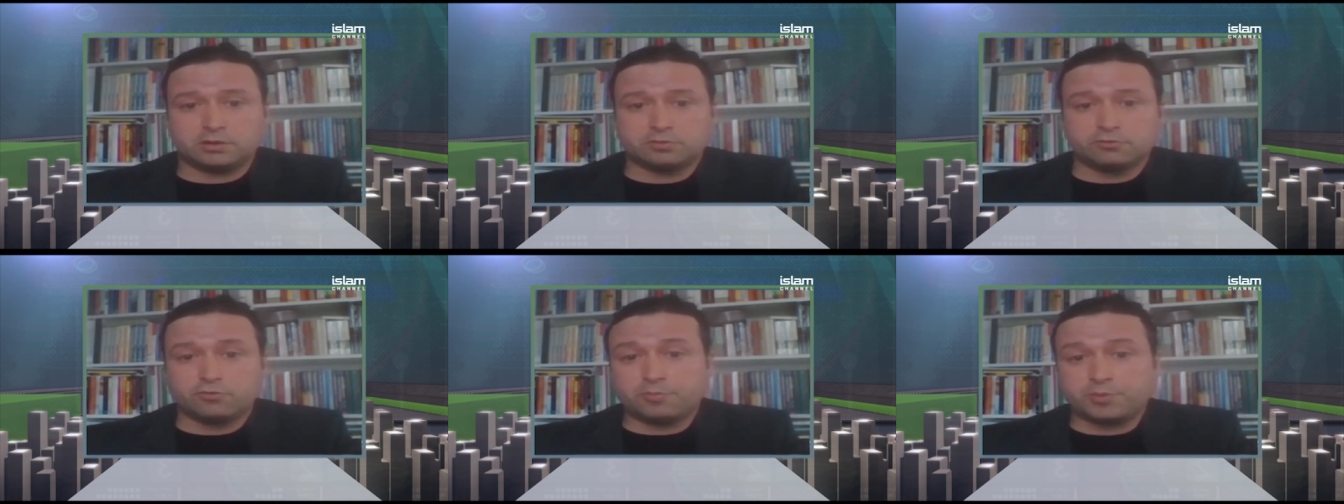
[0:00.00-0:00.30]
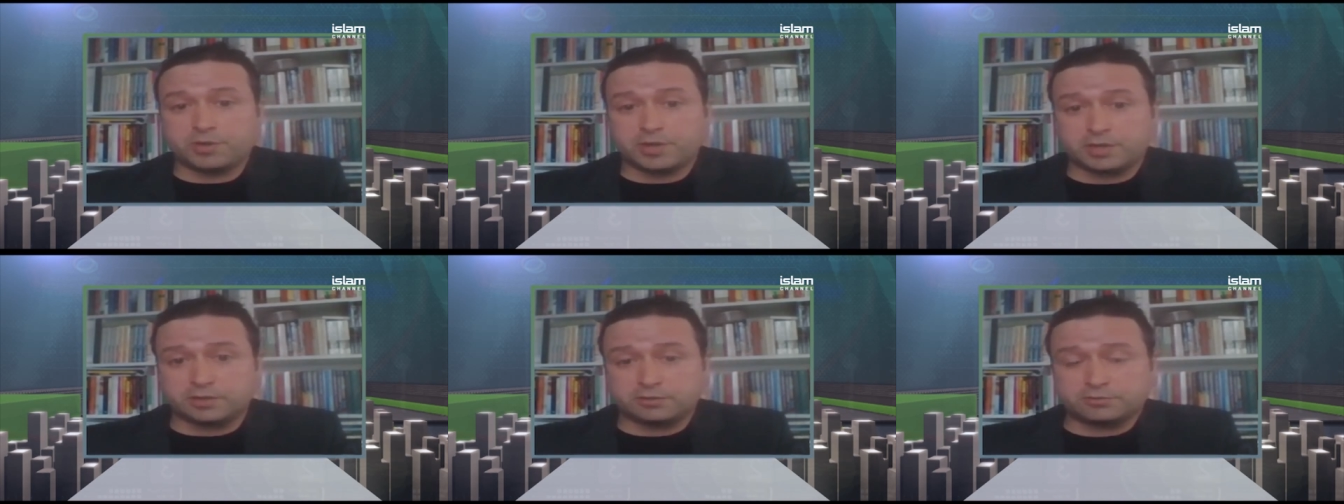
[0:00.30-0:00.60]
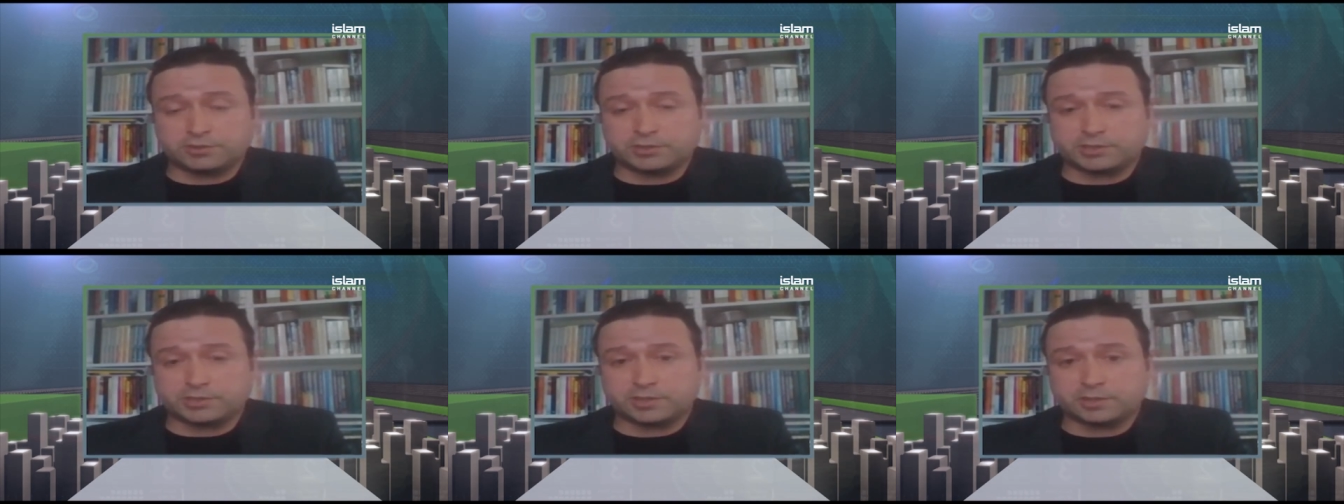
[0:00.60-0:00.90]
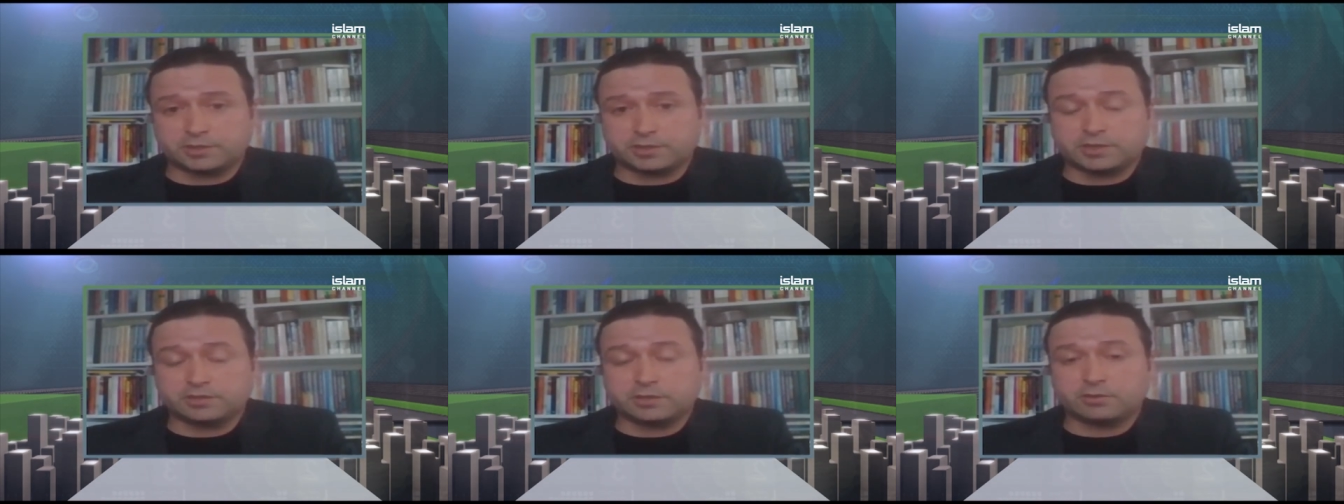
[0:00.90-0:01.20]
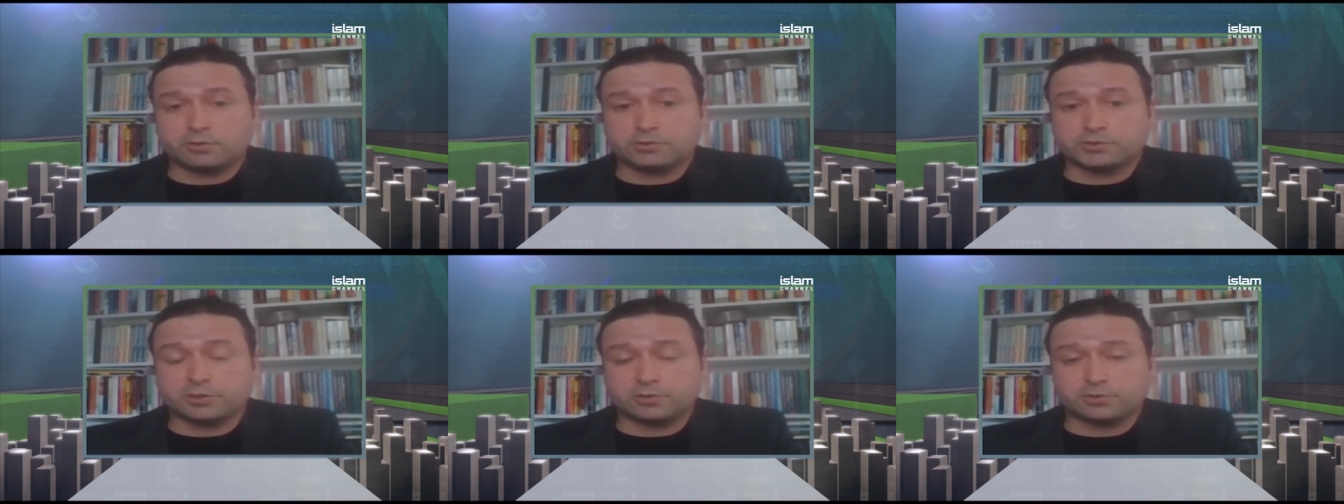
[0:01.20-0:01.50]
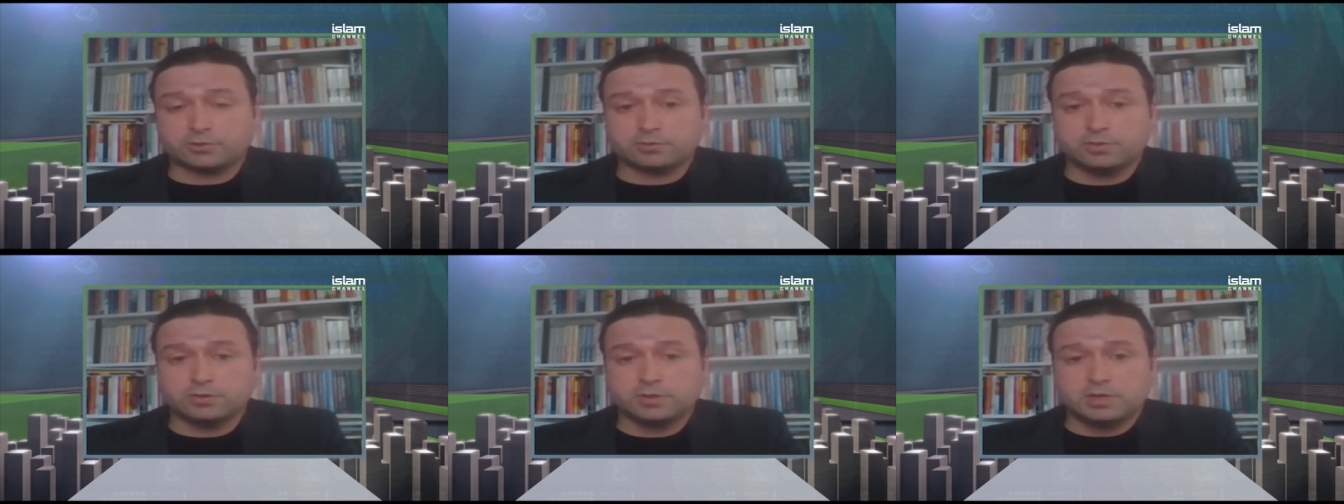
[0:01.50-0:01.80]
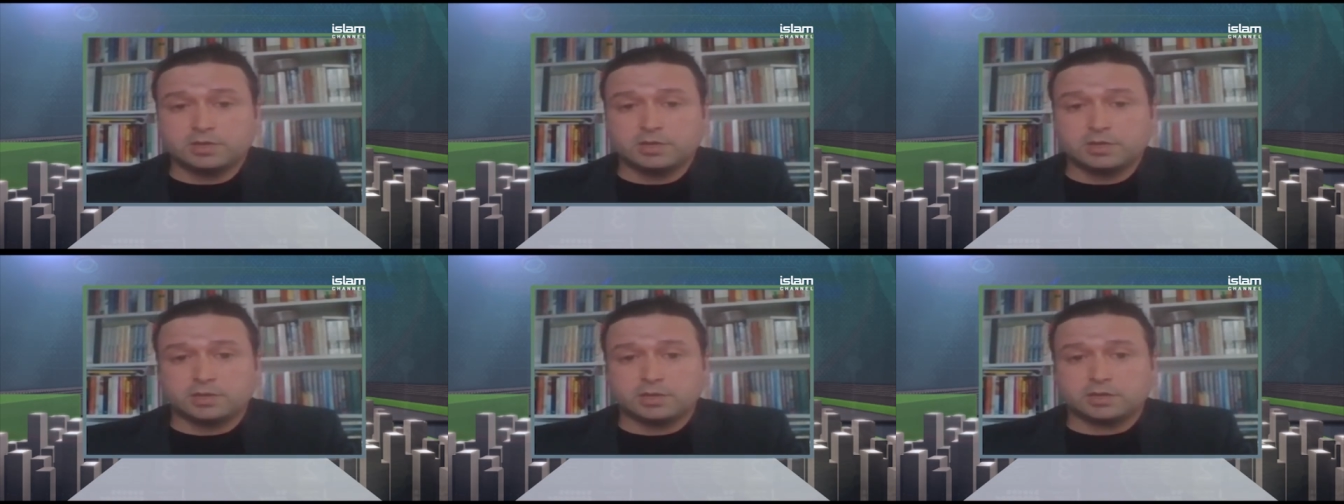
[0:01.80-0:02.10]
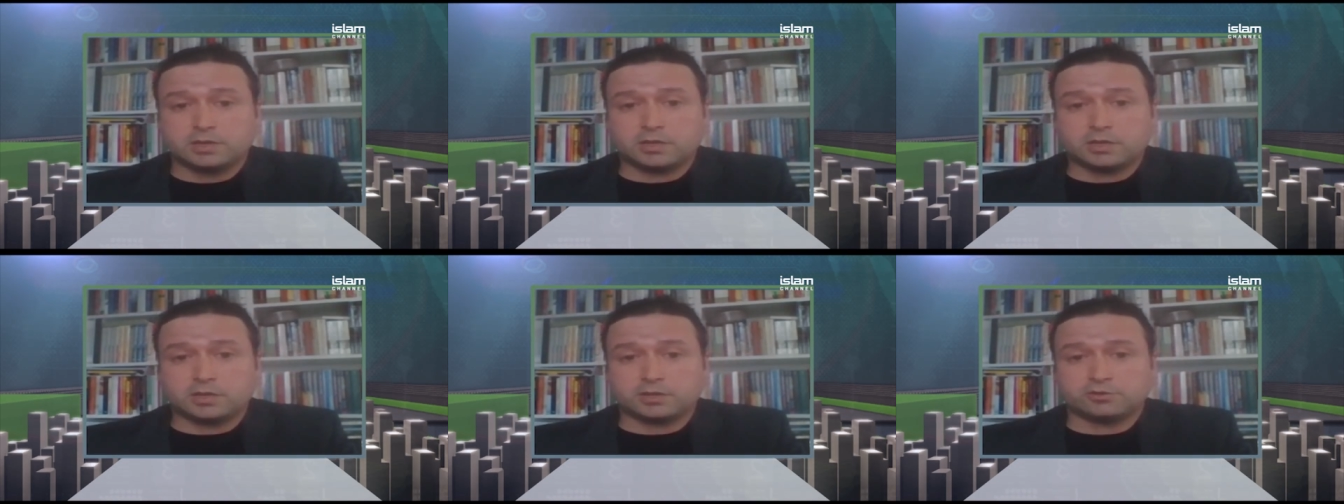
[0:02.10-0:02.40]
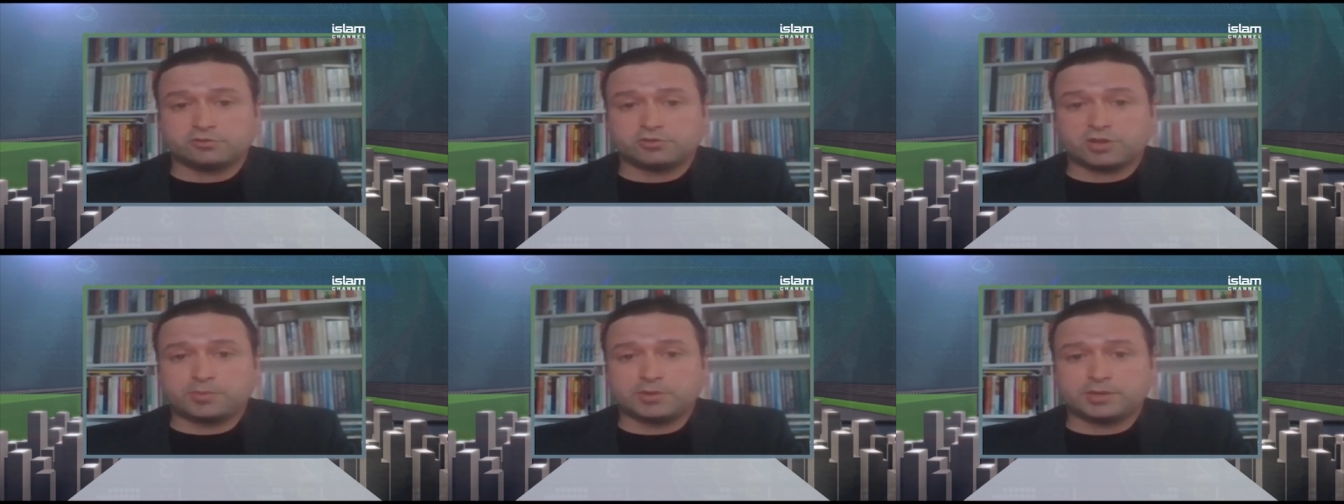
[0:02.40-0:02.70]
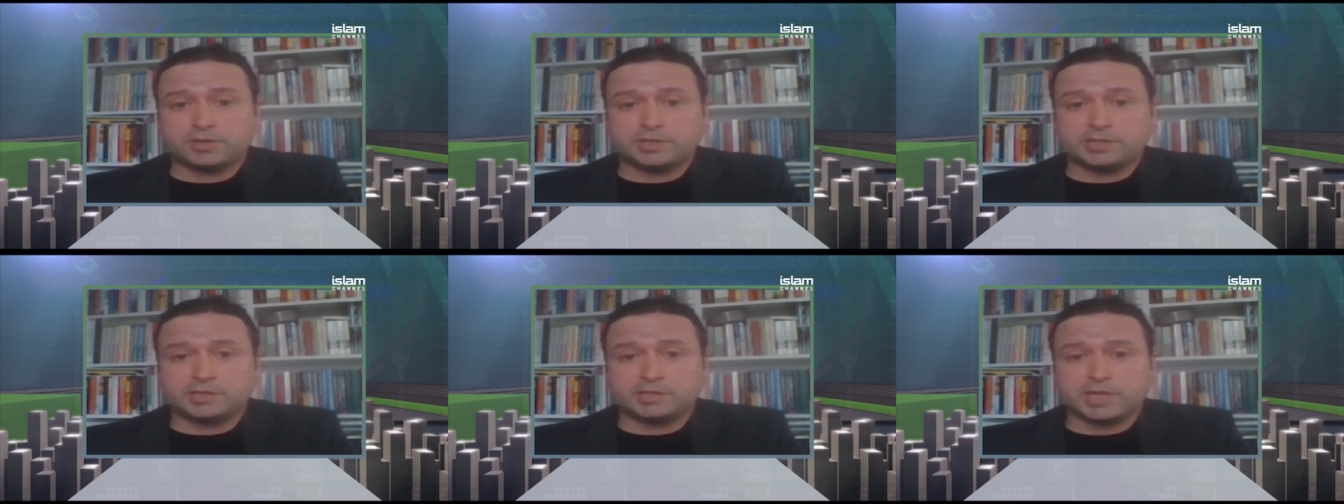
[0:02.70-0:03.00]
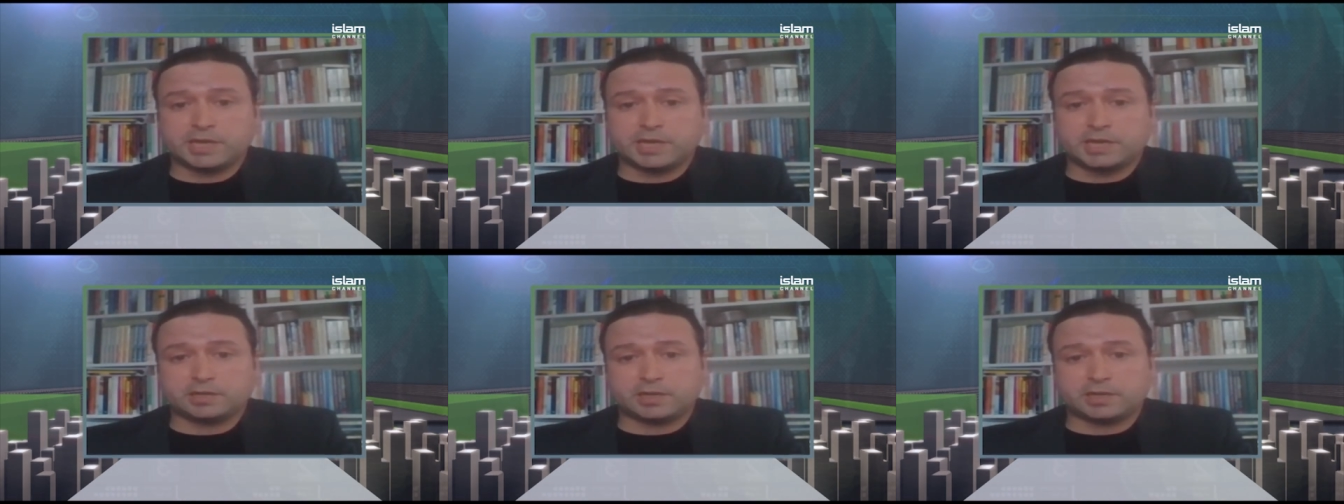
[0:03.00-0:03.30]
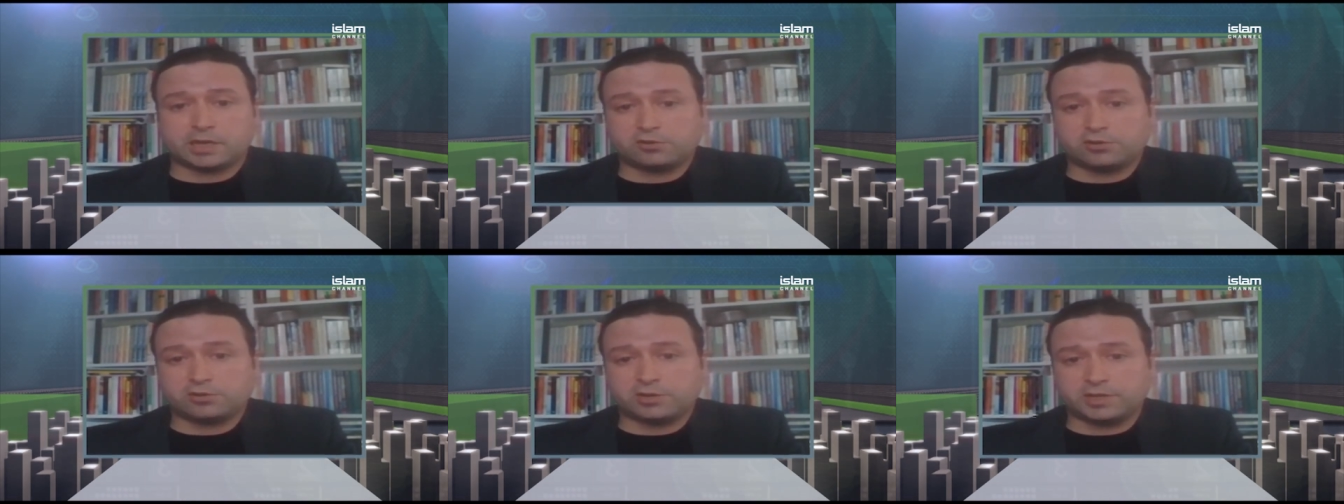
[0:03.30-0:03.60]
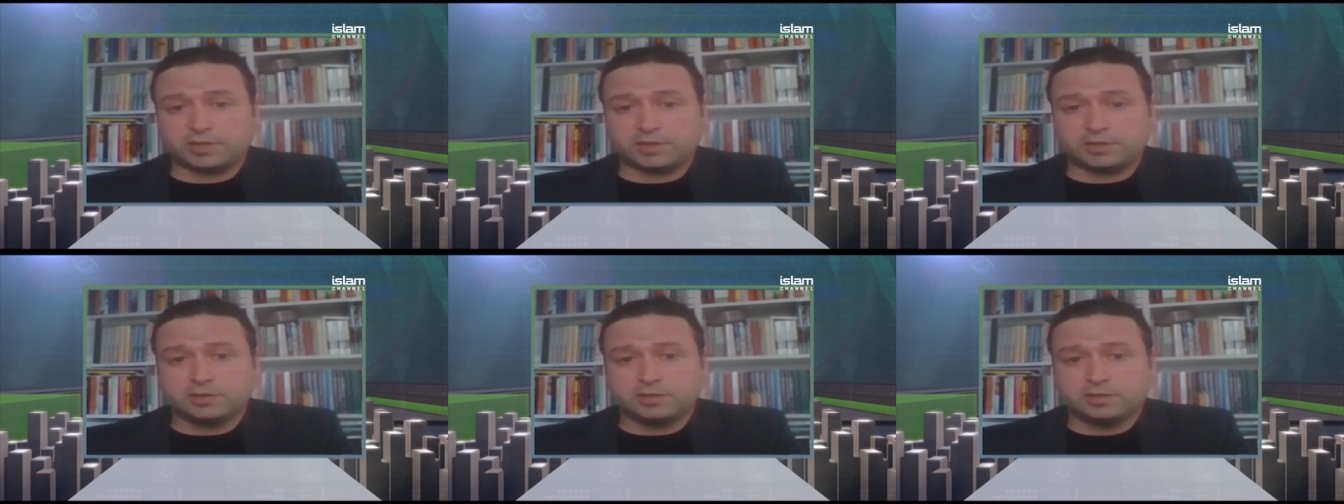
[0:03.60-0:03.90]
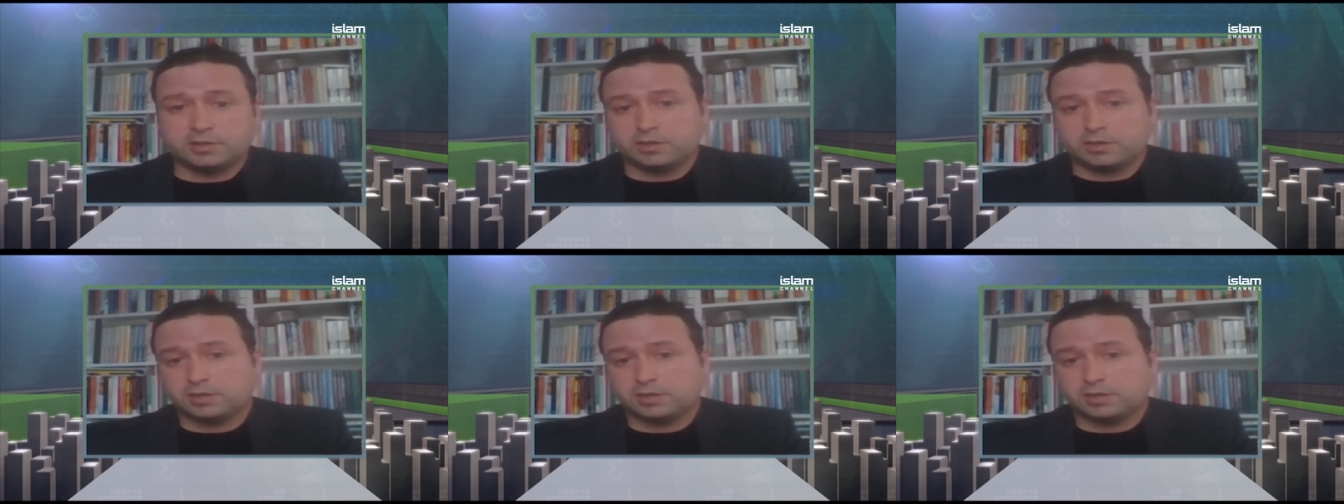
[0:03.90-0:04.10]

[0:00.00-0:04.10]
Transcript: rupiah, interestingly, and also the Japanese yen, actually